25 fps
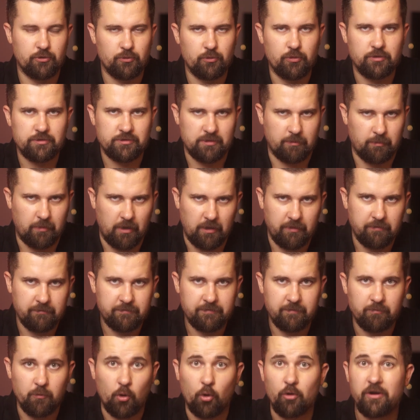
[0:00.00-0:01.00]
euros a
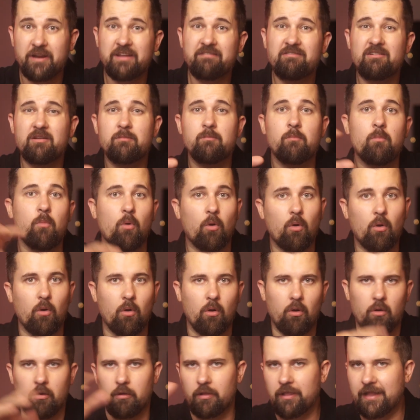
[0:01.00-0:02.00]
month, or even
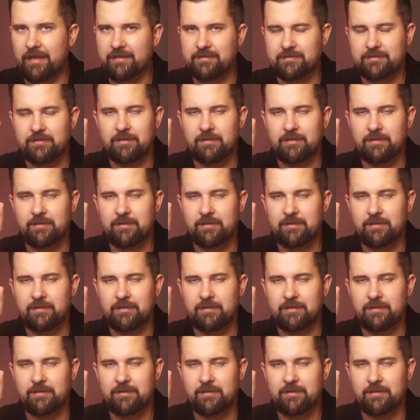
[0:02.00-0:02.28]
more or less